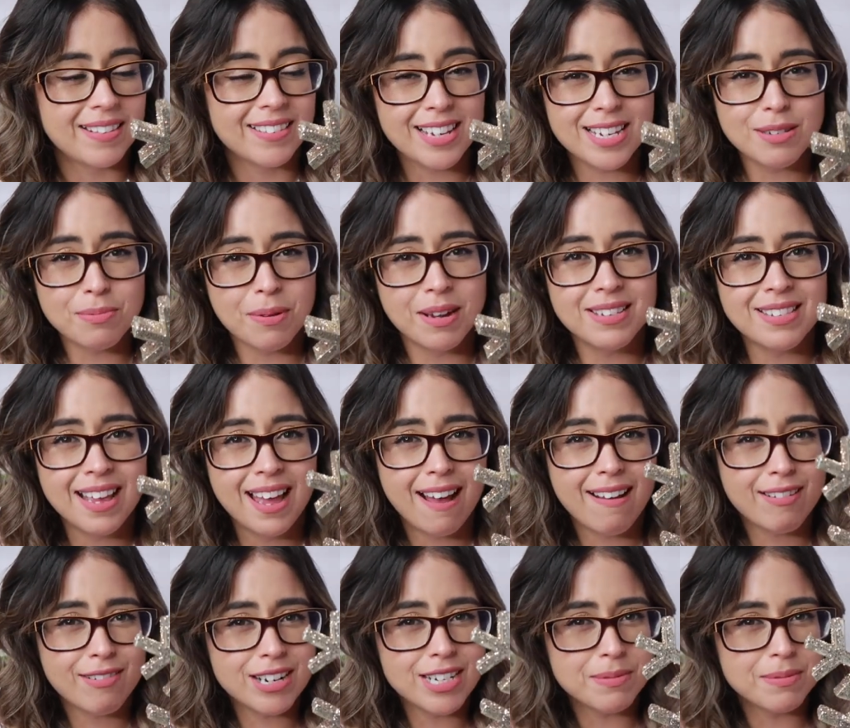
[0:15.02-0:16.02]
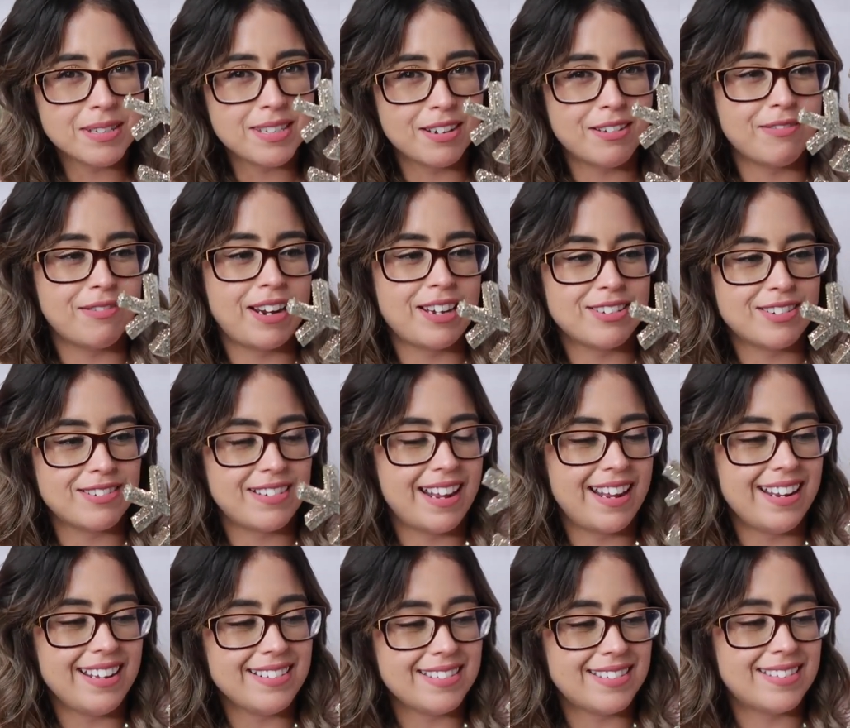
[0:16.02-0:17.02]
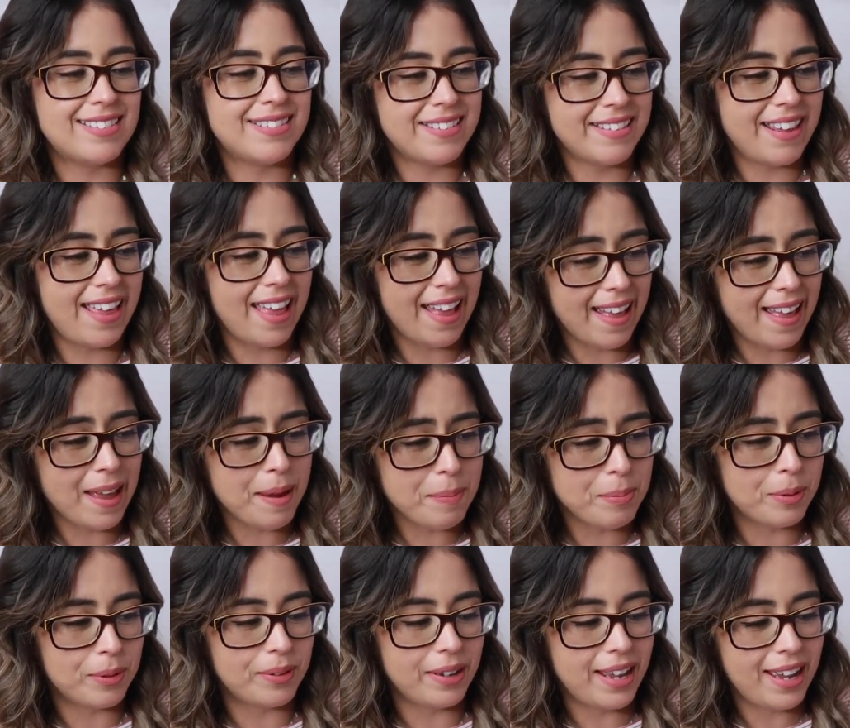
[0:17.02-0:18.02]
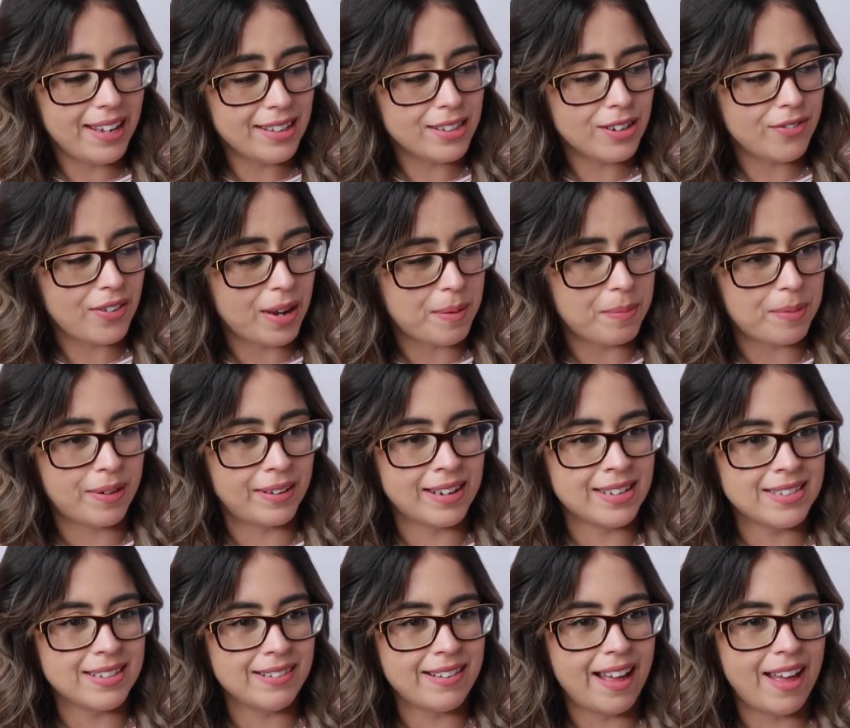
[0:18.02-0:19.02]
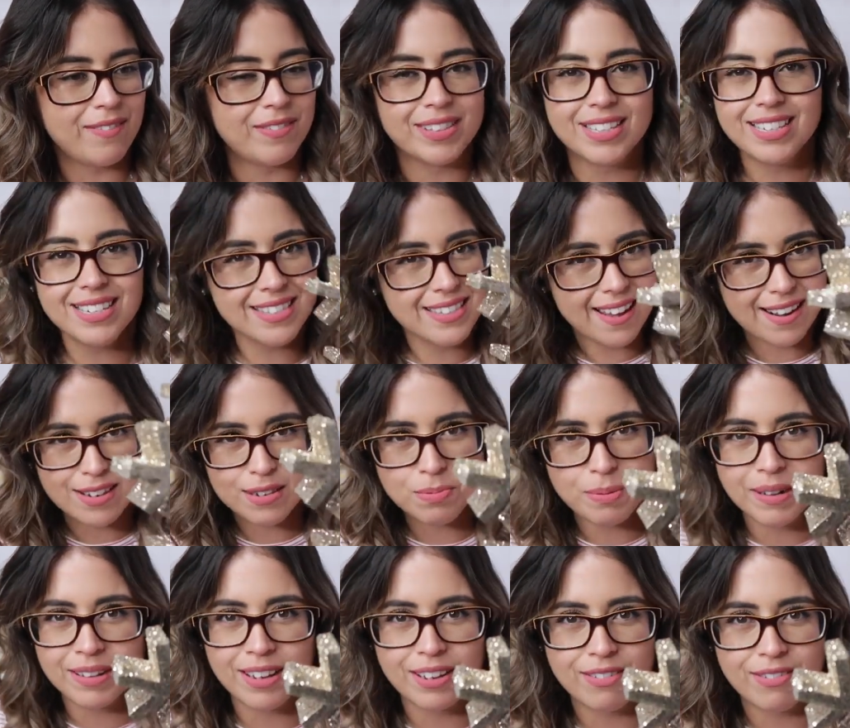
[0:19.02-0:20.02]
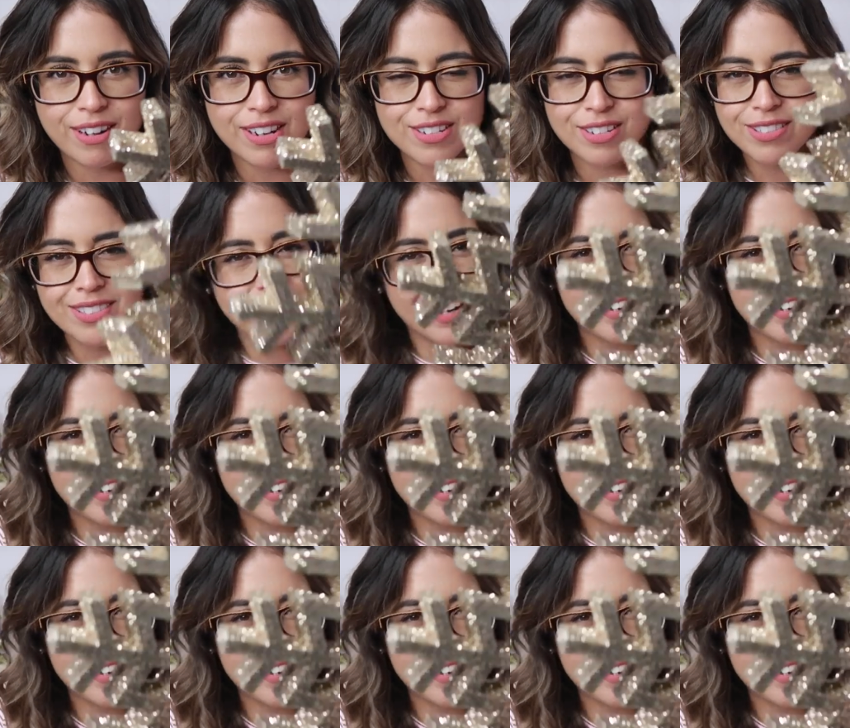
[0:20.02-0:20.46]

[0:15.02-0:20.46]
This was a Christmas decoration, and it's April, end of April, and I still have it. This is not a spring decoration.